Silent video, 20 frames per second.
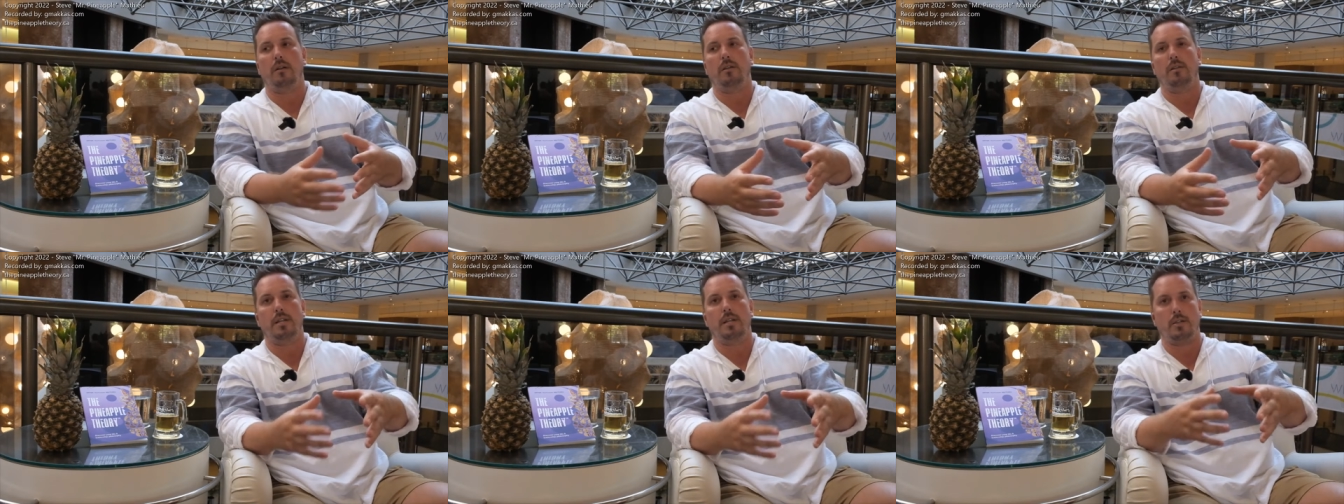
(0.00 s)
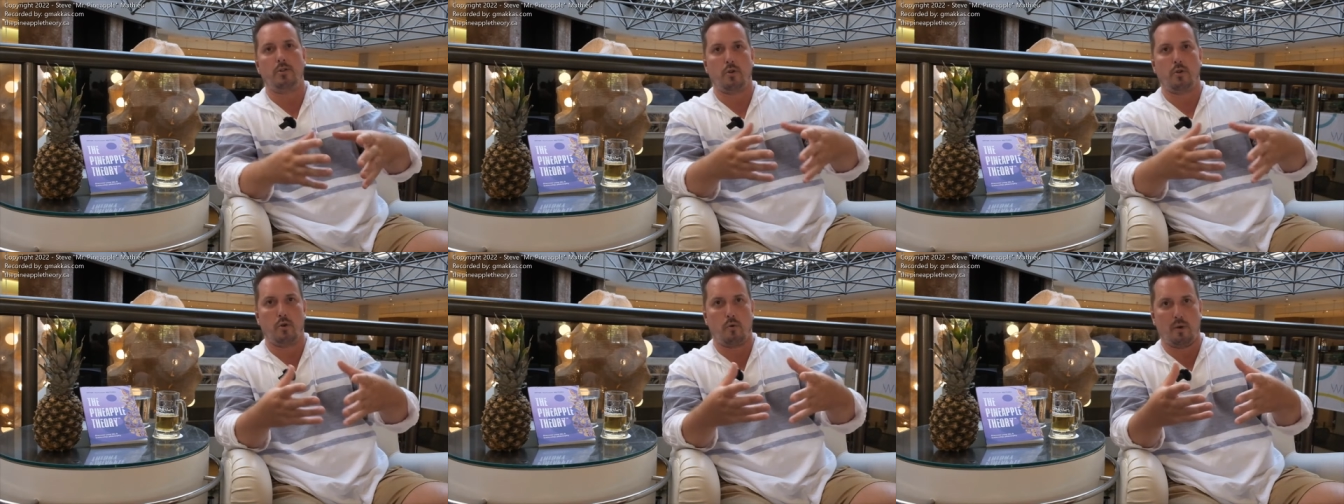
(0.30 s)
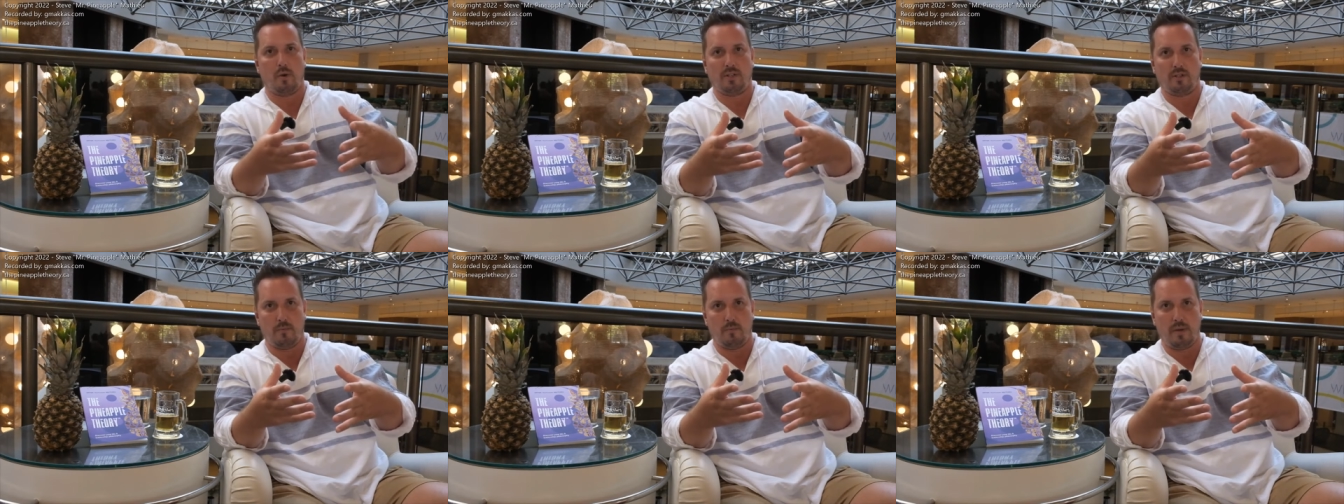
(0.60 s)
then you
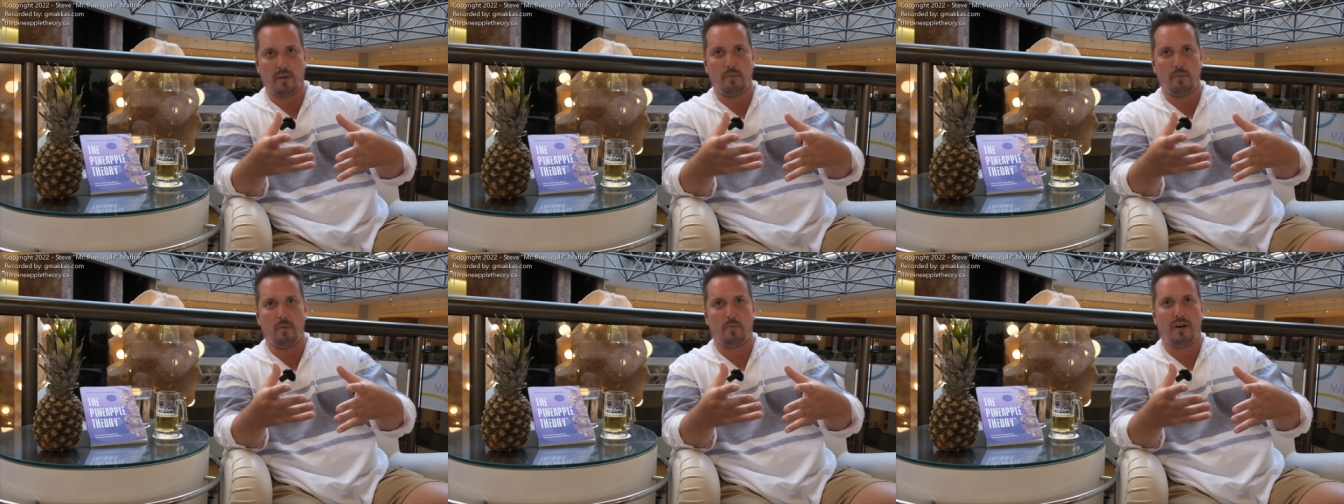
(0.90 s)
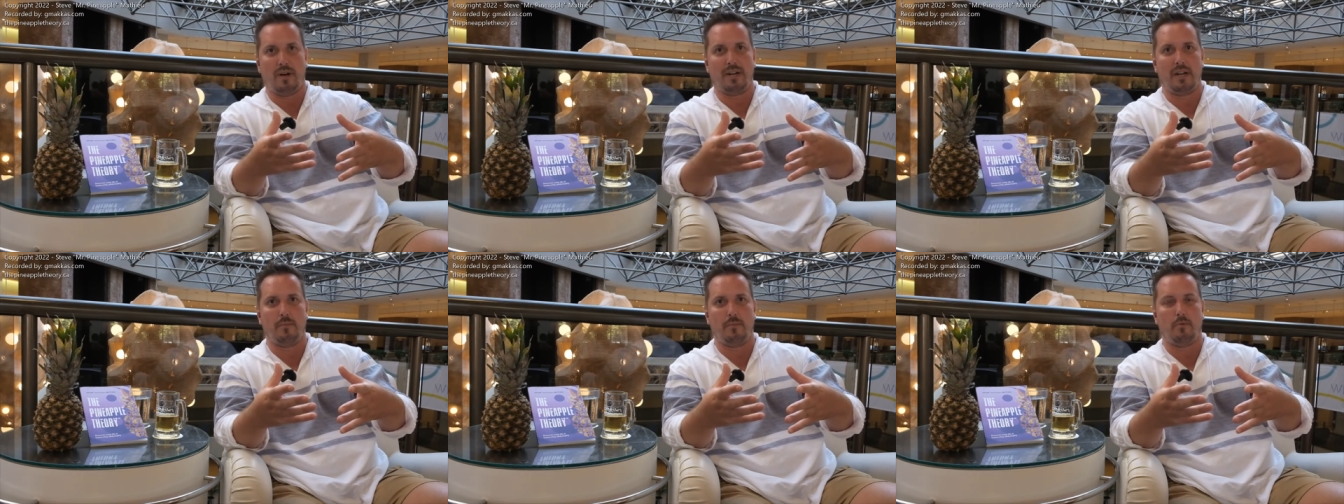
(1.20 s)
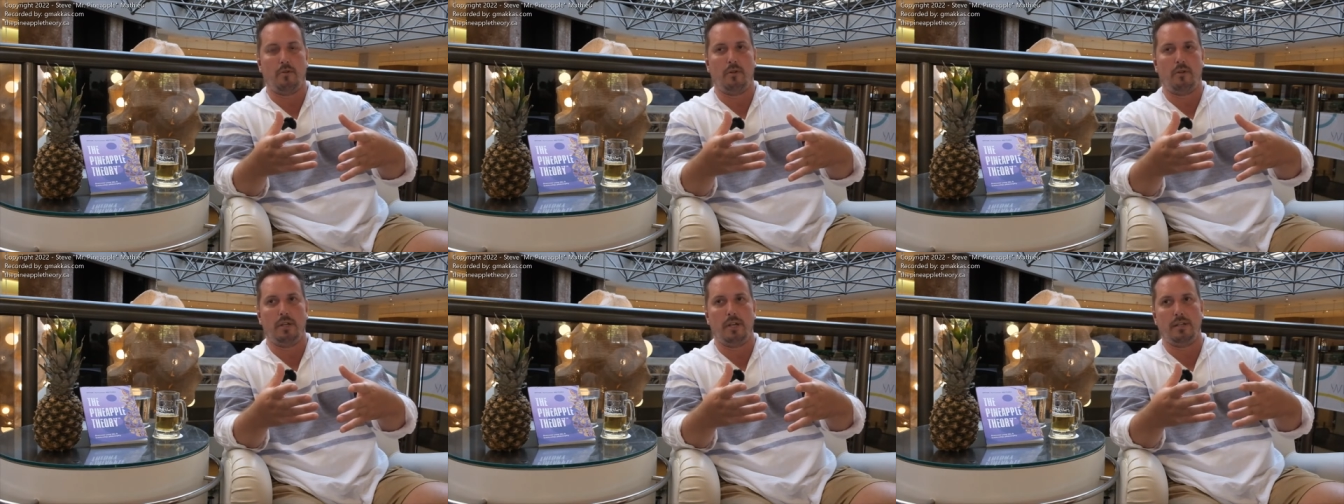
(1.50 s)
grow as a baby
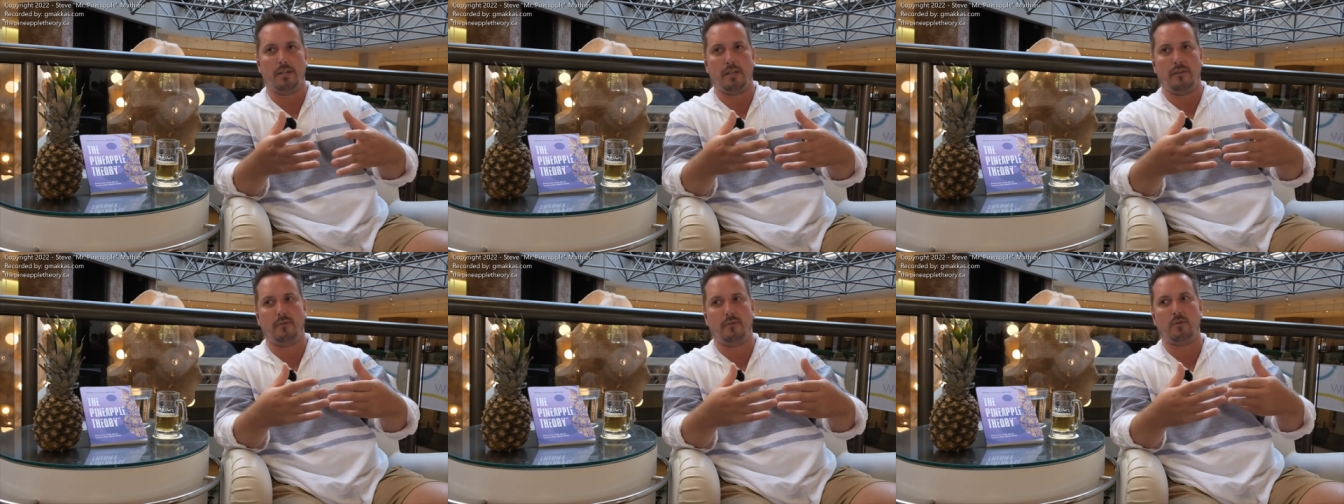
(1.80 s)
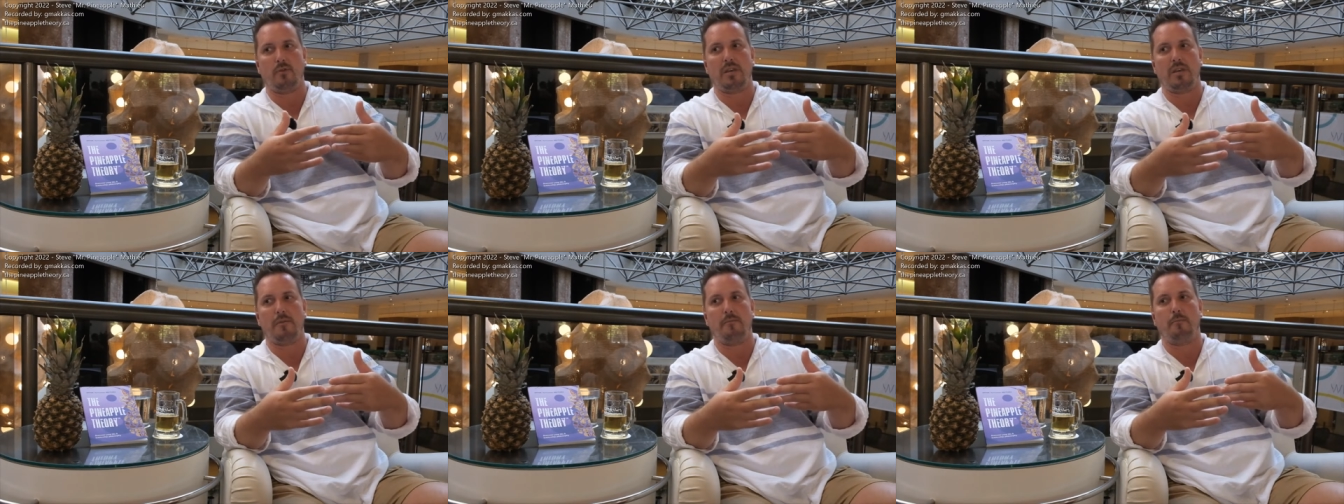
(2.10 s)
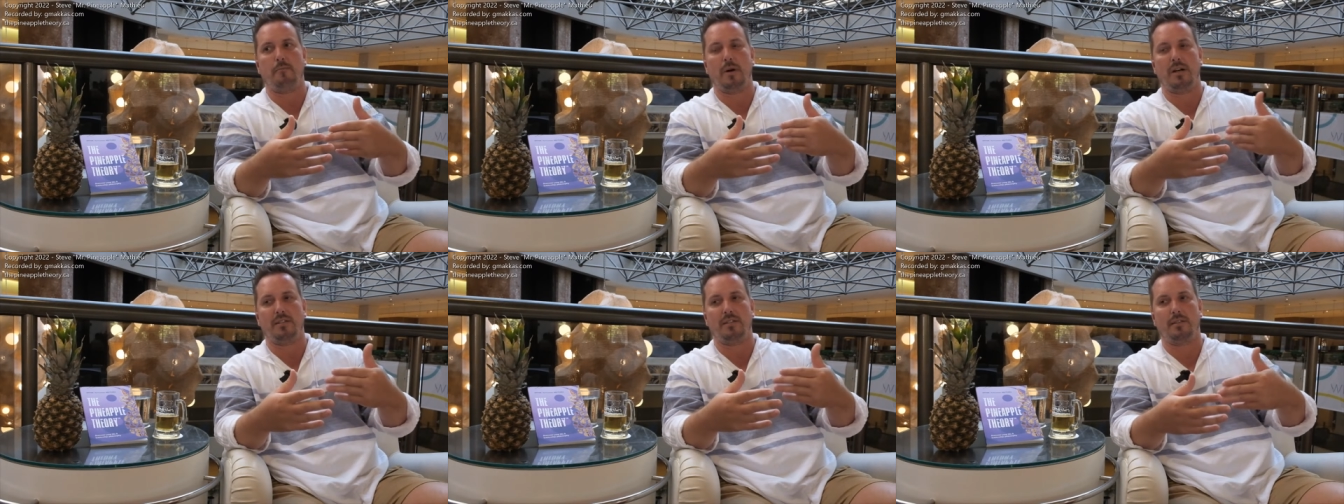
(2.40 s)
pineapple. And if you keep
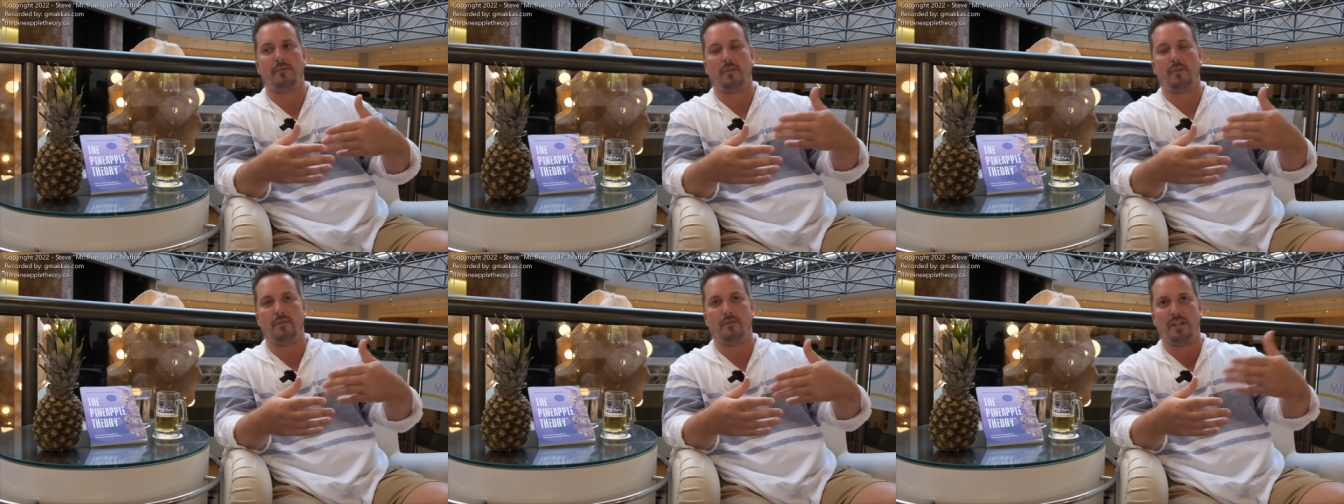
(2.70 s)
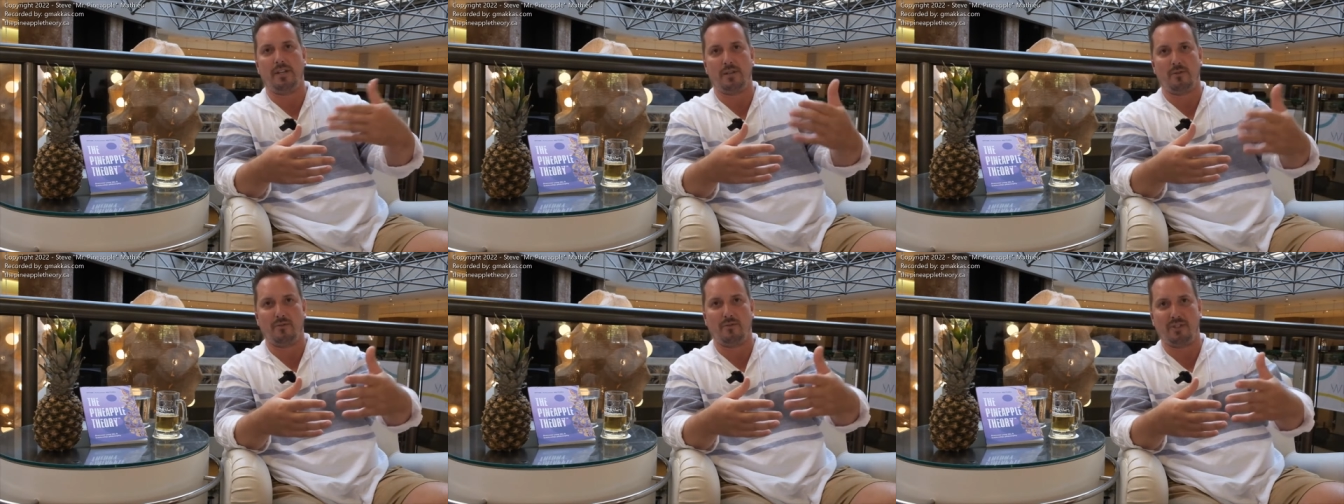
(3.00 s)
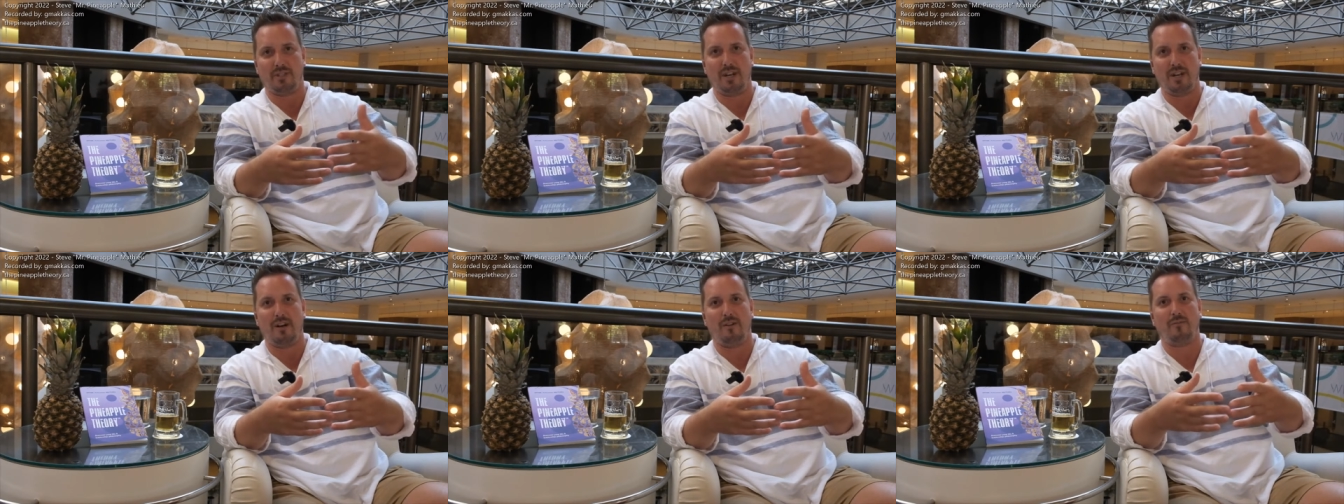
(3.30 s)
positively feeding
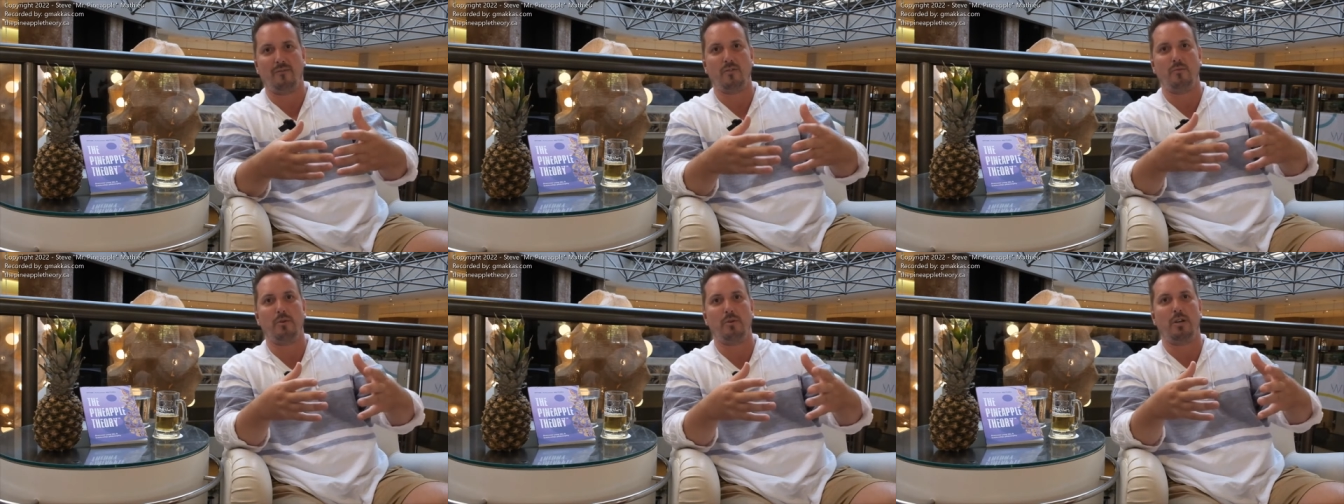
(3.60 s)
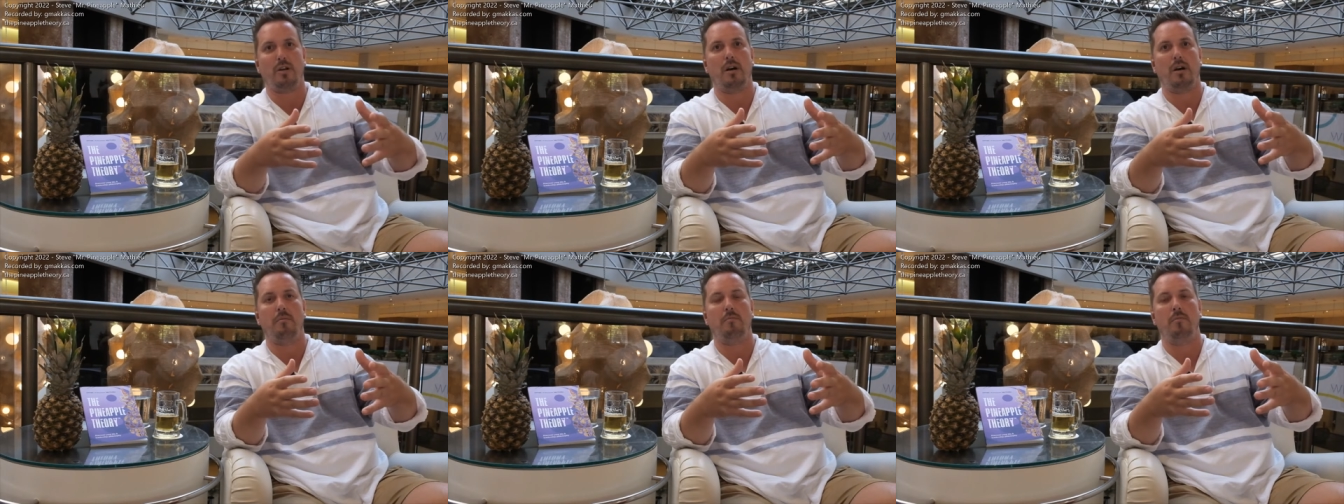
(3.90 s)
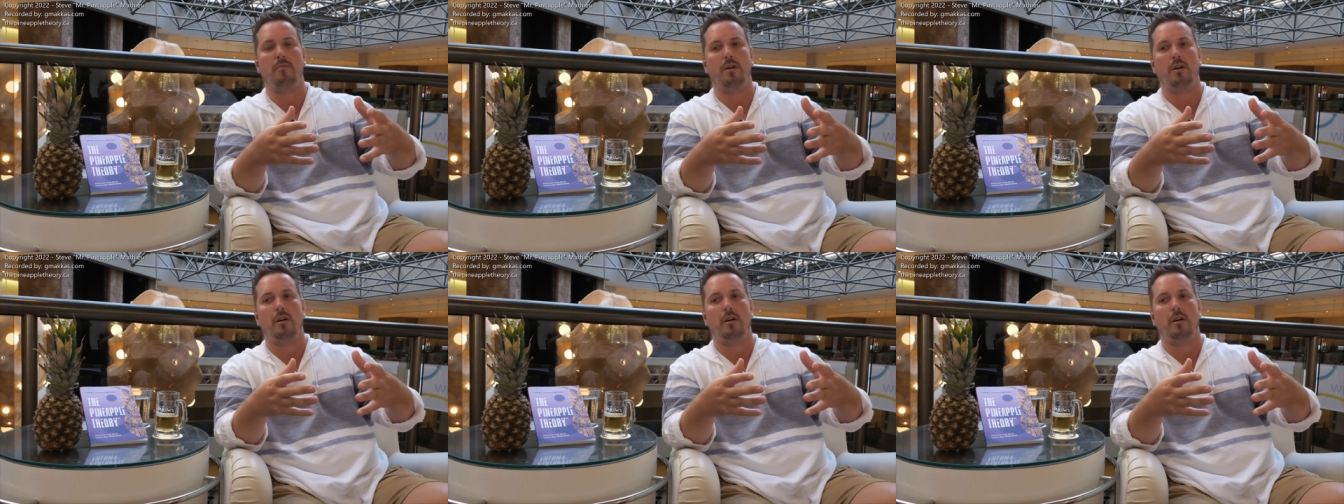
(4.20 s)
yourself, you become